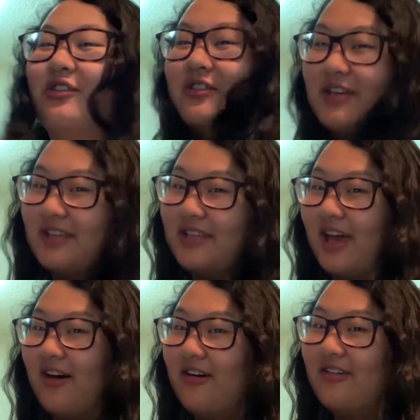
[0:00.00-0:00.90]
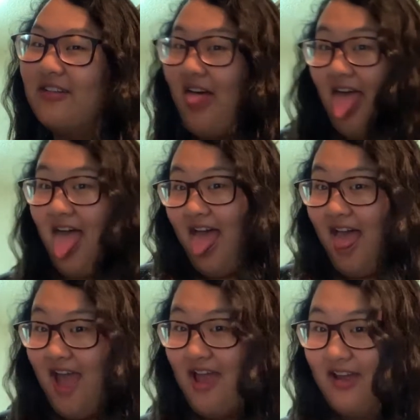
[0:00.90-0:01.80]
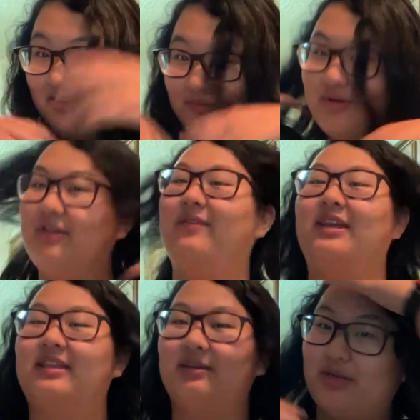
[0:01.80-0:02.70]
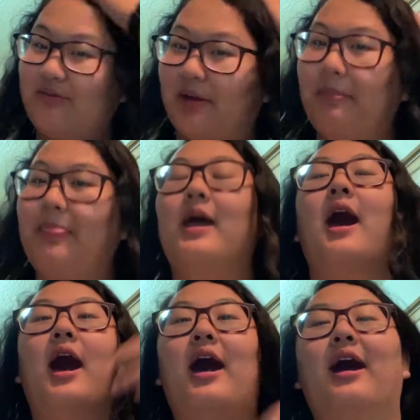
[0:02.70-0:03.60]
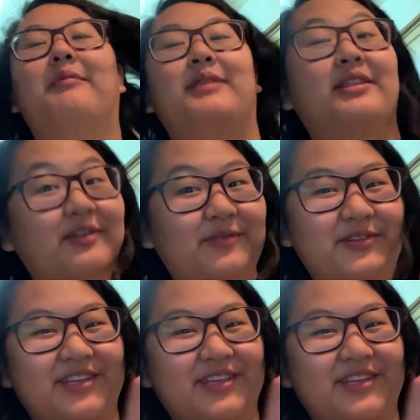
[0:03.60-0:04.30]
you can tell pretty fancy, pretty fun. Um, that's the first